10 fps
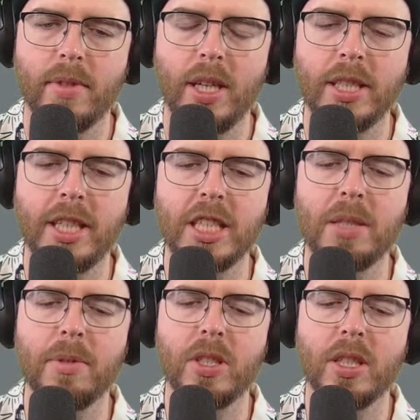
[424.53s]
It's
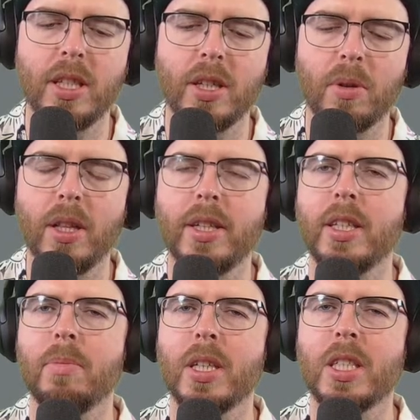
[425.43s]
testament to the quality
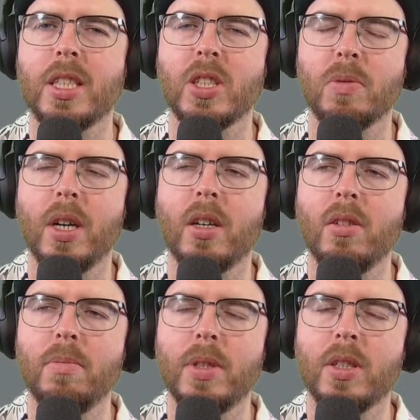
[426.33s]
of the mixing as
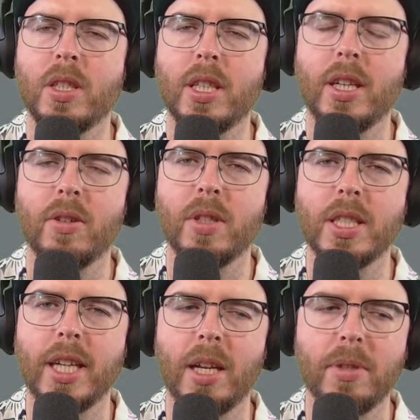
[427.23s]
well, because you're getting all
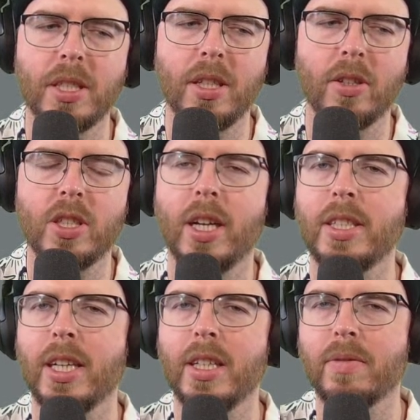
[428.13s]
these elements notched
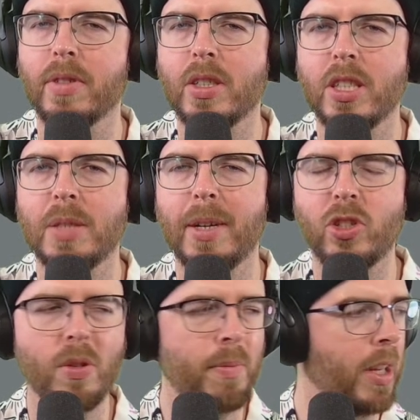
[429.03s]
nicely in the frequency spectrum.